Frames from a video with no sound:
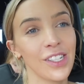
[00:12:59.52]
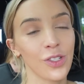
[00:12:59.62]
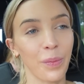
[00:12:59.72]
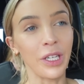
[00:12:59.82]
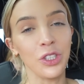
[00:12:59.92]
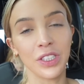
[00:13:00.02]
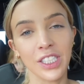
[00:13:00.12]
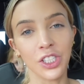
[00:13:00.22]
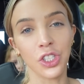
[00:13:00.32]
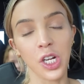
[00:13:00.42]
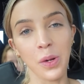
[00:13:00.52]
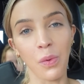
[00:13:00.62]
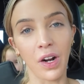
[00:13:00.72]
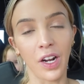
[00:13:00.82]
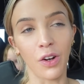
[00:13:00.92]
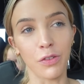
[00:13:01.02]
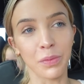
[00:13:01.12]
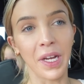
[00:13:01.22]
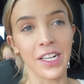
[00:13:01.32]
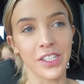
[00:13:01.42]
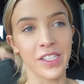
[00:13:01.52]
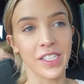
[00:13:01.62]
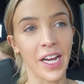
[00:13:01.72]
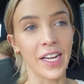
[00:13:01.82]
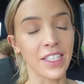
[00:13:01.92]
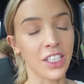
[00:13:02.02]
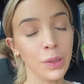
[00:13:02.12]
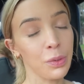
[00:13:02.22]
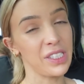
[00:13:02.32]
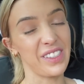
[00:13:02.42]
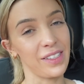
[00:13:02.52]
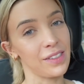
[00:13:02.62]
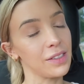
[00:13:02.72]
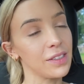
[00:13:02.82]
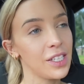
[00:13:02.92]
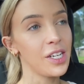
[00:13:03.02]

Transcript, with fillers: So I've been using this cheap one I got from Catch the Day. It's actually pretty decent,